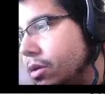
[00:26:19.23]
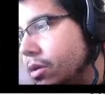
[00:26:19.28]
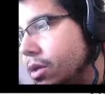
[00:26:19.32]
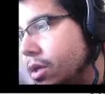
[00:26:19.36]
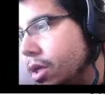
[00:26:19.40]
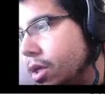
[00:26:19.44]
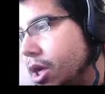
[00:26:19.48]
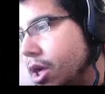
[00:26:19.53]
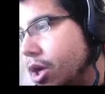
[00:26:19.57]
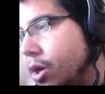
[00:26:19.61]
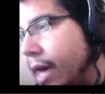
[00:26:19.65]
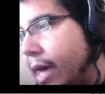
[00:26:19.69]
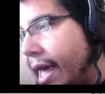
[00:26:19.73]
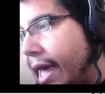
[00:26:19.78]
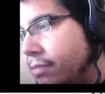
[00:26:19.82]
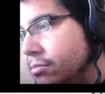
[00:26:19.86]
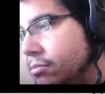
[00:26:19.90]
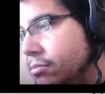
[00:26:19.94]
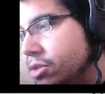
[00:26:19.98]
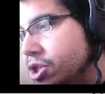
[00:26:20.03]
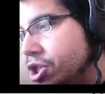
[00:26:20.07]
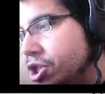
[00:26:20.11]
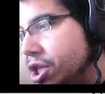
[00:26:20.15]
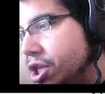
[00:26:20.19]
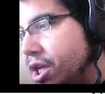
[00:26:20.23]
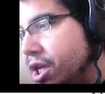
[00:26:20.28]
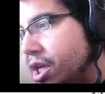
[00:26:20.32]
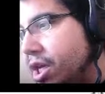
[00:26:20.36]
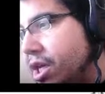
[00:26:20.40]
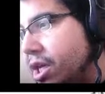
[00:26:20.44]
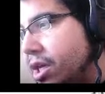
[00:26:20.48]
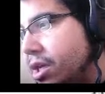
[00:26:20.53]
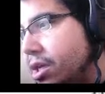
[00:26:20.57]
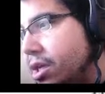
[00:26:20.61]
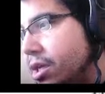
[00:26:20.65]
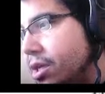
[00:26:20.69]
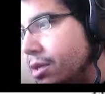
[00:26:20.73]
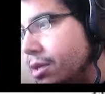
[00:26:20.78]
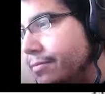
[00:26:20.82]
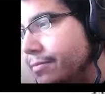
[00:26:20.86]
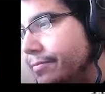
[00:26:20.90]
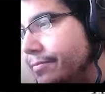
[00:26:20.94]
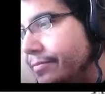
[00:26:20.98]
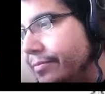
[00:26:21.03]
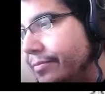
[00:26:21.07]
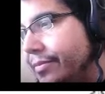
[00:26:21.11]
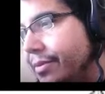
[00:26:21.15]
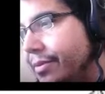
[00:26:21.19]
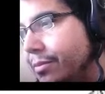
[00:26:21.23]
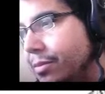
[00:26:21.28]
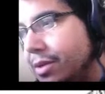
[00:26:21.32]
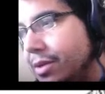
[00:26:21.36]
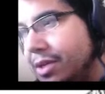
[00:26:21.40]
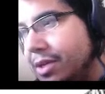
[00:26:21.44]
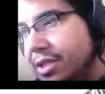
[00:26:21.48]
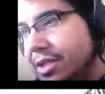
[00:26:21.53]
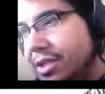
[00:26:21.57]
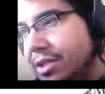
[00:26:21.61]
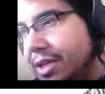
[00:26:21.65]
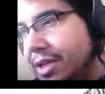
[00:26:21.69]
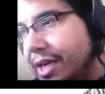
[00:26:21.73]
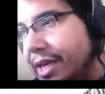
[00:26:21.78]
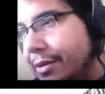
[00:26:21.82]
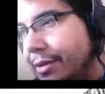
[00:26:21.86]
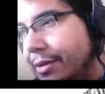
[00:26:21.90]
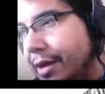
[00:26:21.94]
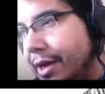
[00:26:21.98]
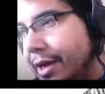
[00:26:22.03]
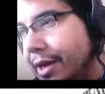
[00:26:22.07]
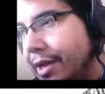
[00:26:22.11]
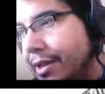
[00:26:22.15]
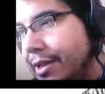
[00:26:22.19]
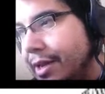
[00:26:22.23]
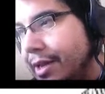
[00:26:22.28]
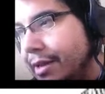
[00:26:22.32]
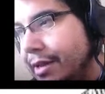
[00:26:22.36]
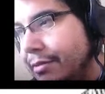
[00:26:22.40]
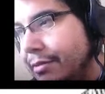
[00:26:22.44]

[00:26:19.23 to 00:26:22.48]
OMG. Oh, I hate that.